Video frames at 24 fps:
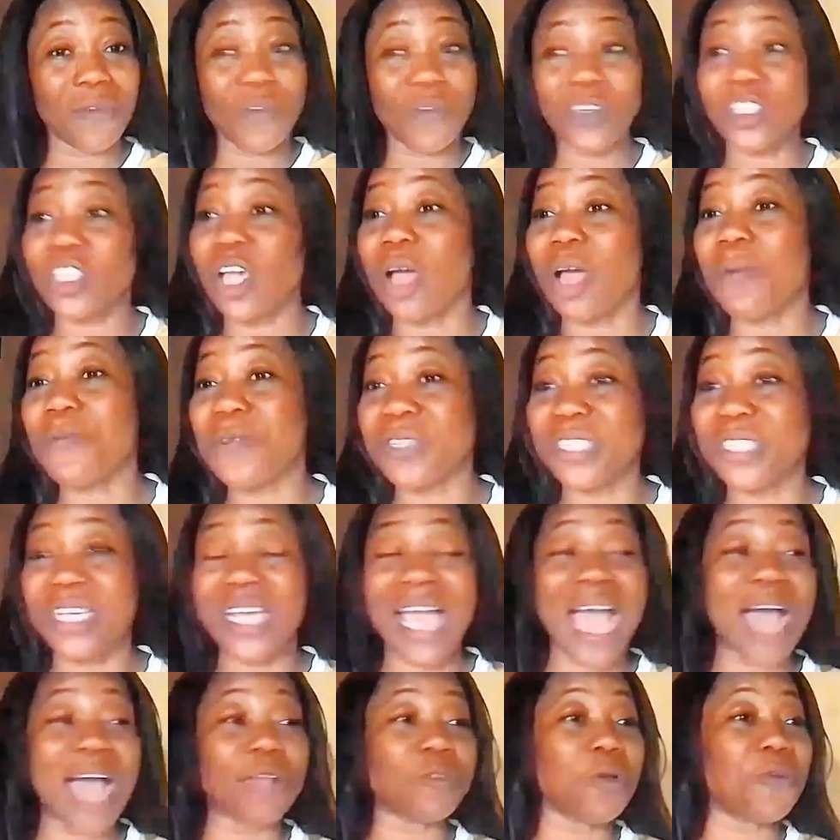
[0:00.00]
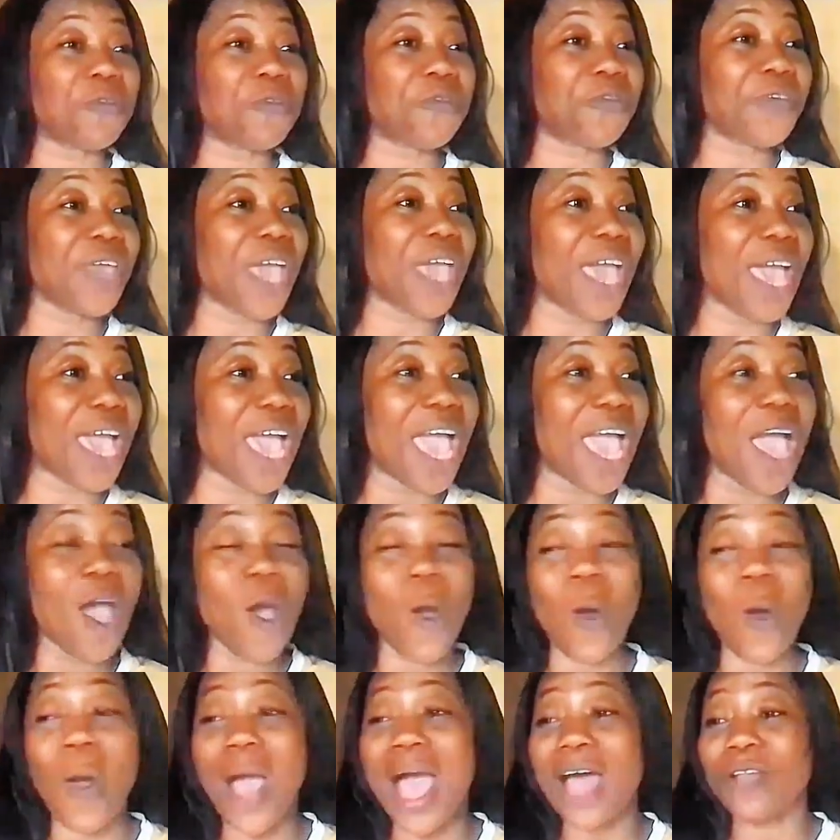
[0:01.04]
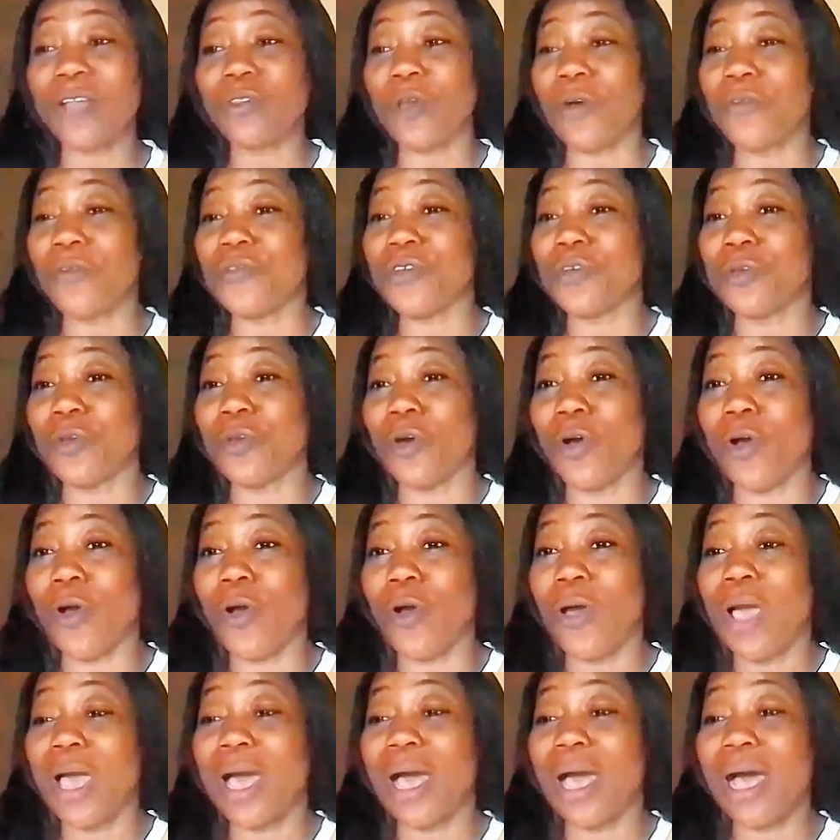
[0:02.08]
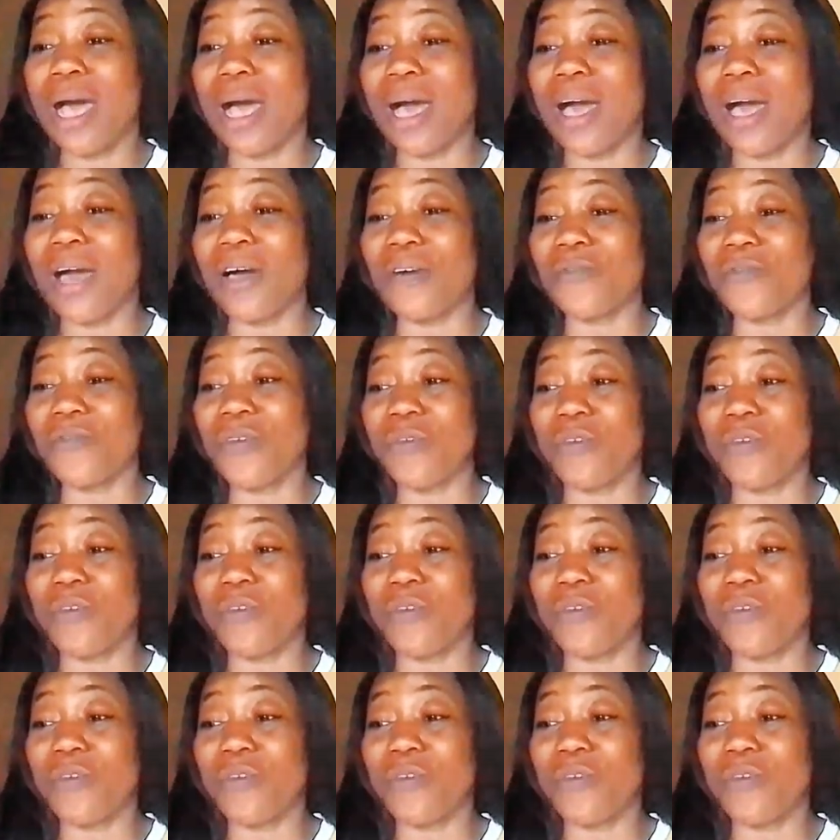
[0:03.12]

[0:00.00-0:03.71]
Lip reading: For some reason, out of fear or out of,